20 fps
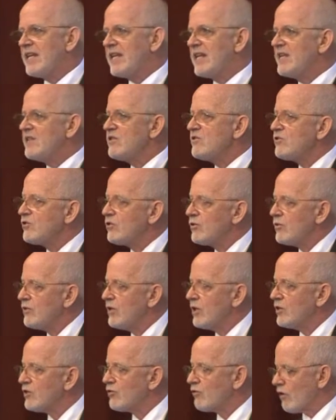into
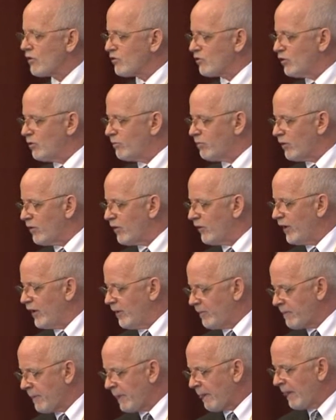the instructional
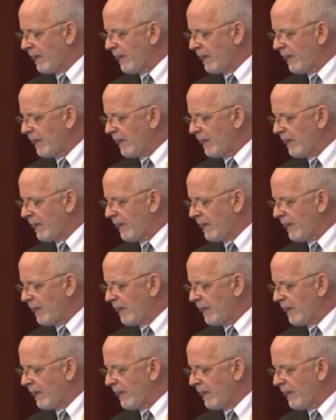program.